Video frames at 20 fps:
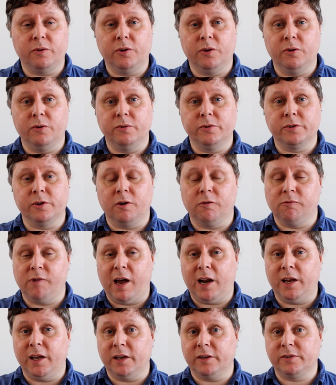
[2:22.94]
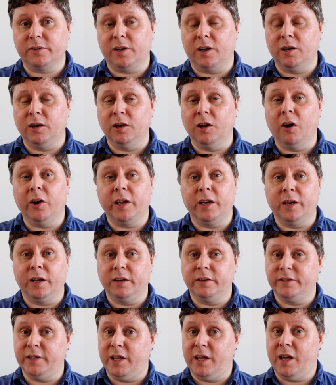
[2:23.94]
use AURALiC's
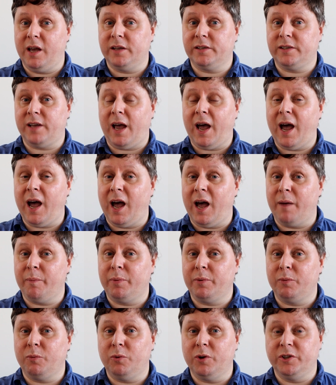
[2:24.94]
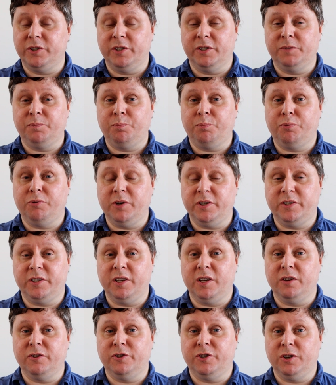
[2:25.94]
Lightning DS app, which is
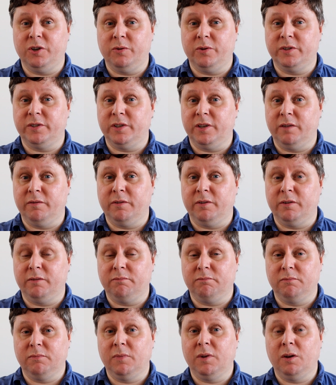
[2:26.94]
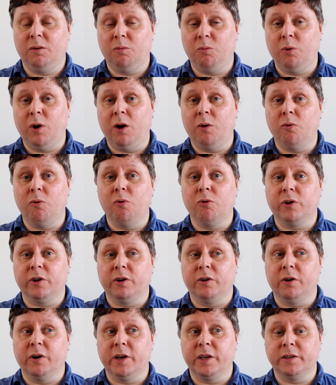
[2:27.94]
pretty intuitive and well
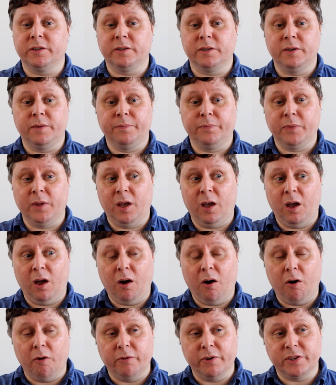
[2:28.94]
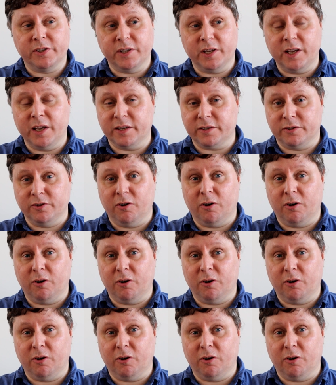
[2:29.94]
organized. Obviously it's